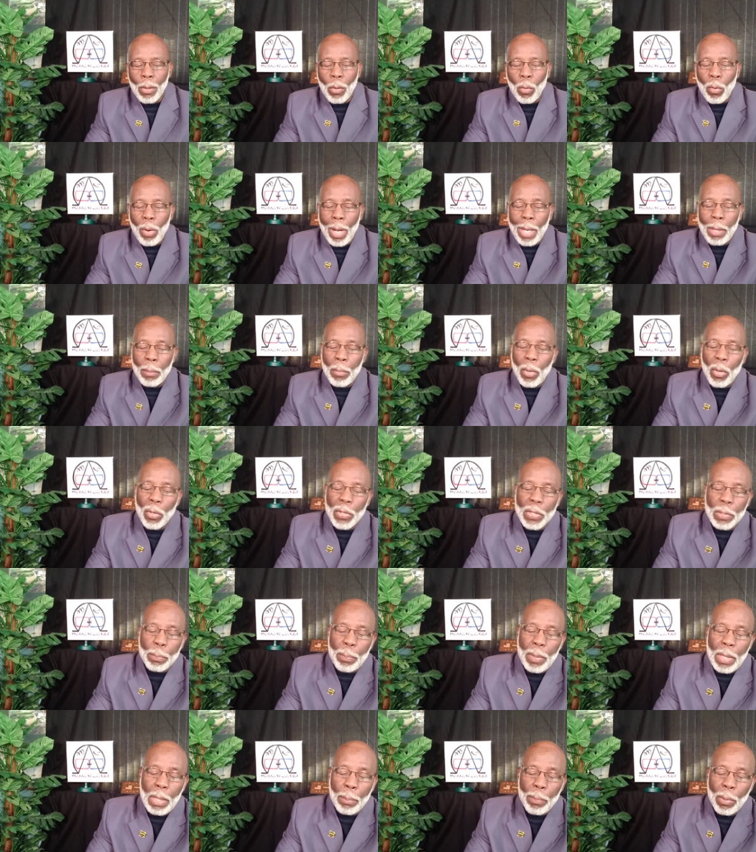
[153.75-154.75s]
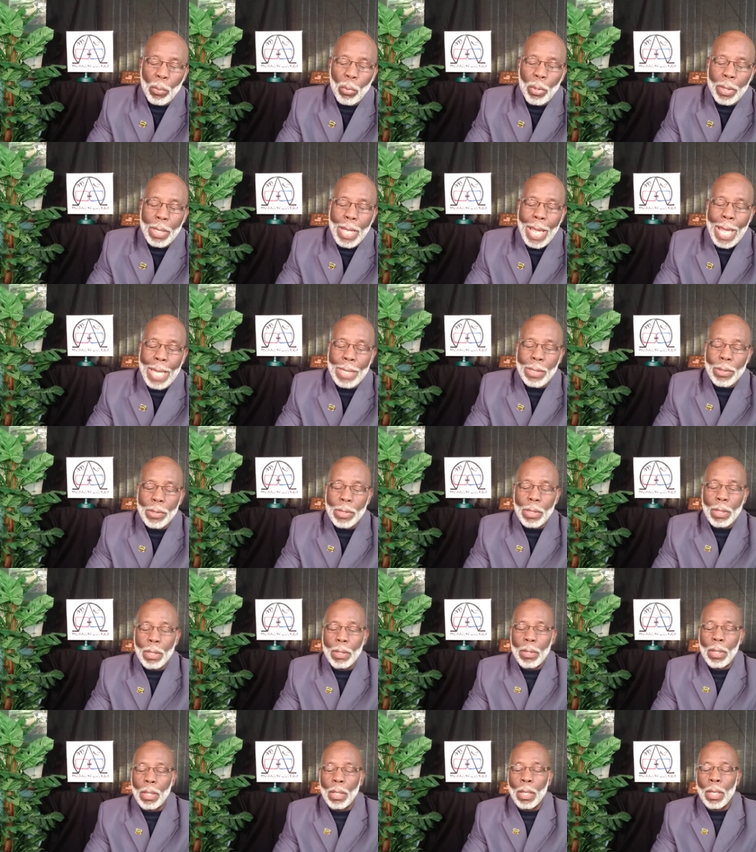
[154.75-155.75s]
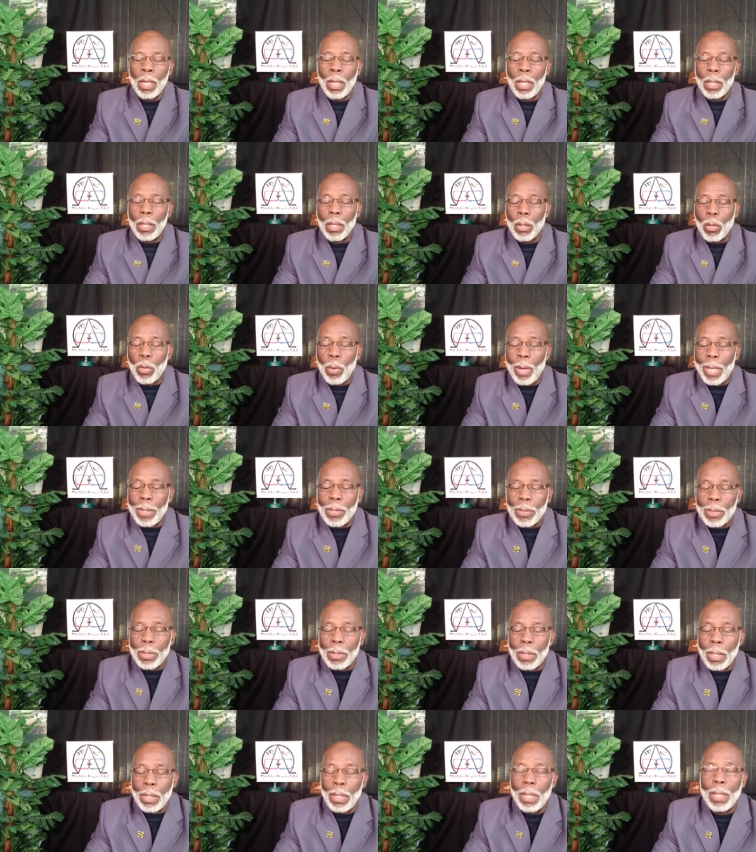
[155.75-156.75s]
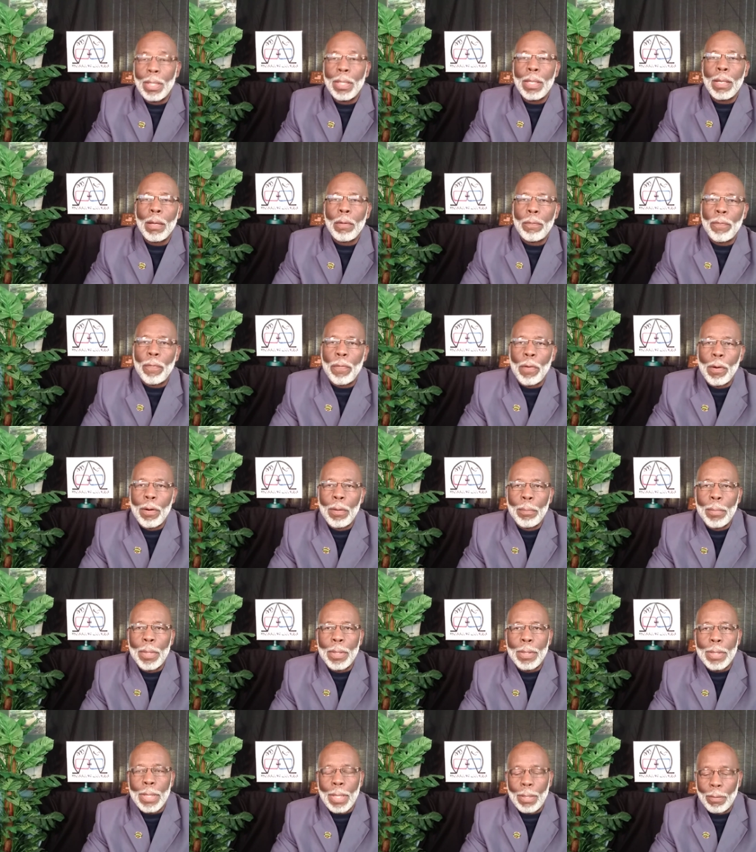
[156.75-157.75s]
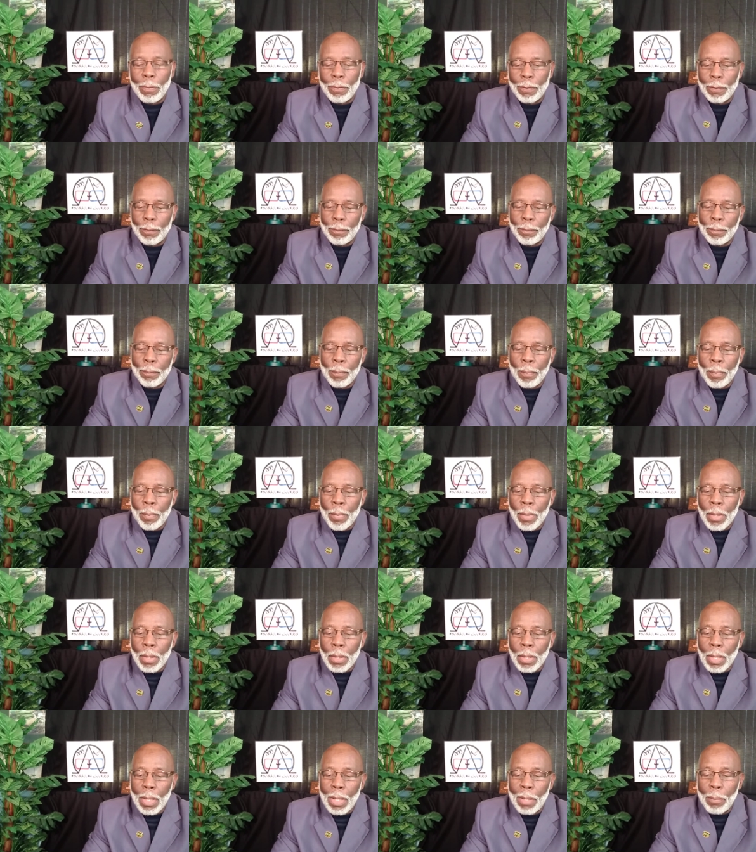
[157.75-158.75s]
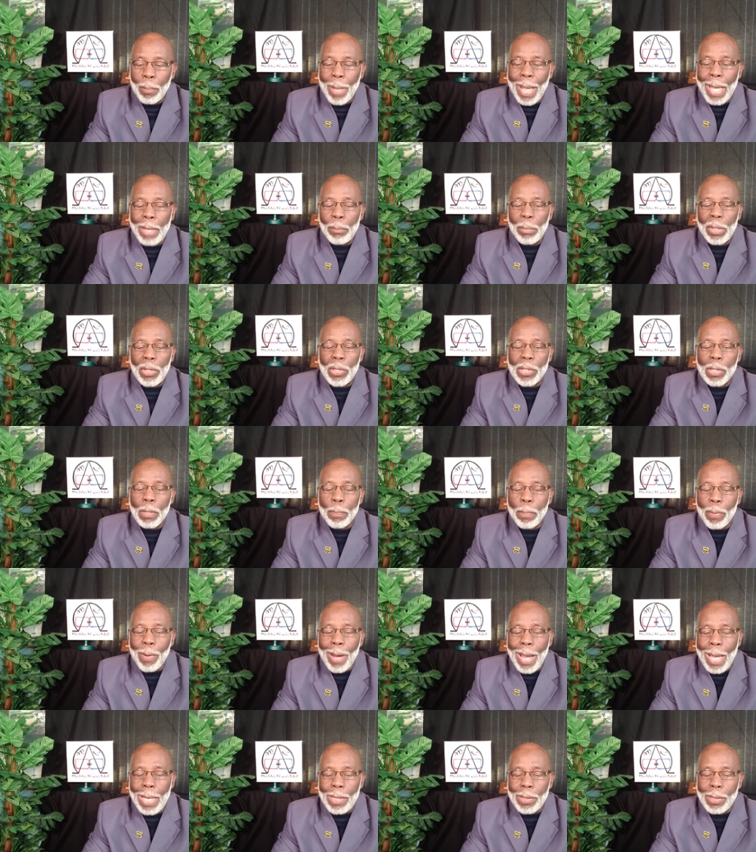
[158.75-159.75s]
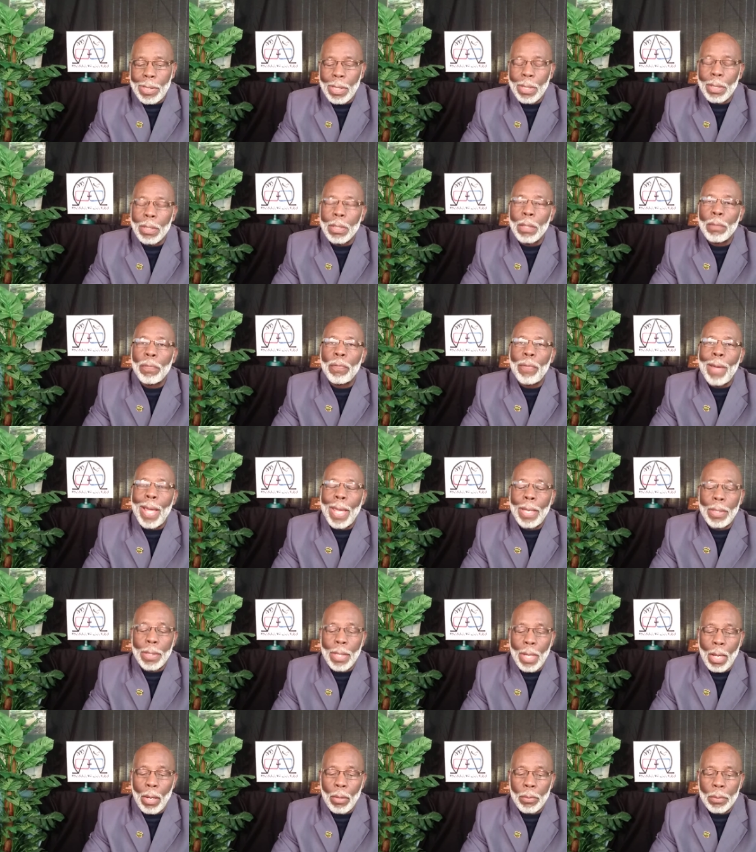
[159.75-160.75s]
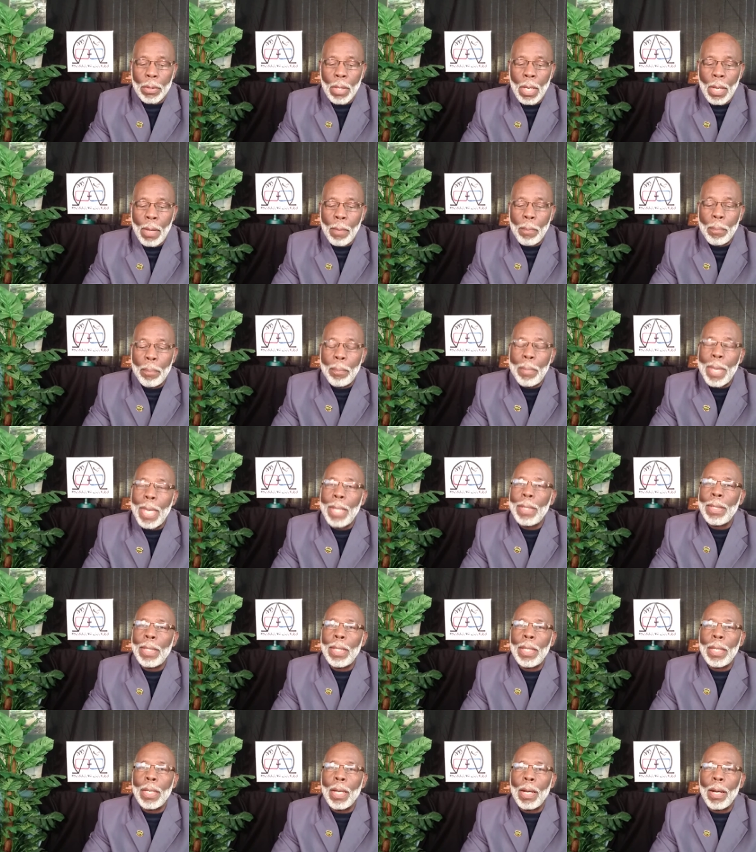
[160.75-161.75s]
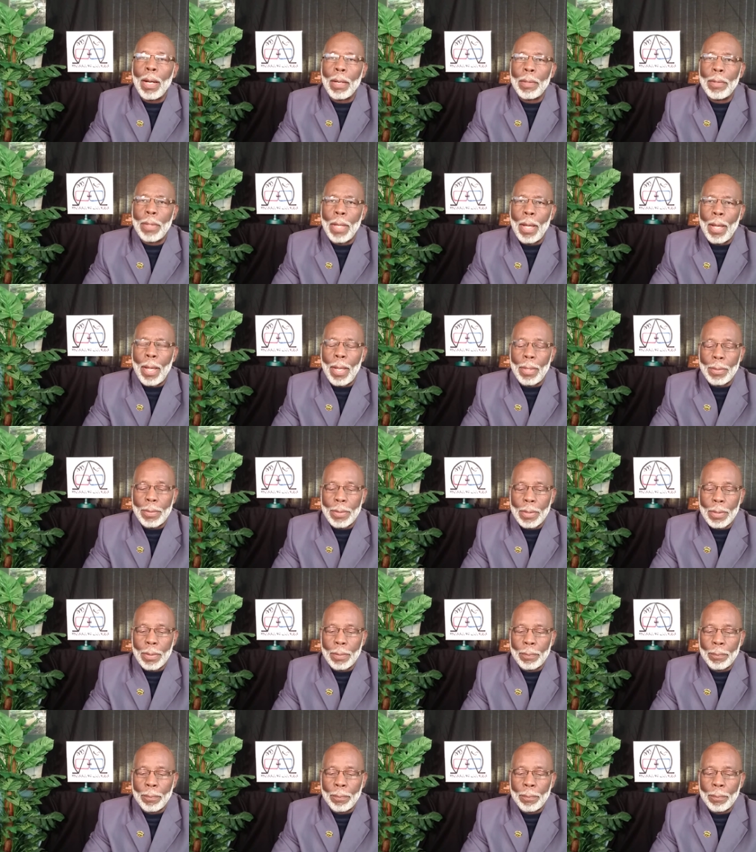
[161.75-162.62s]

While most people would answer the question in the affirmative, it might be surprising to find out many are not.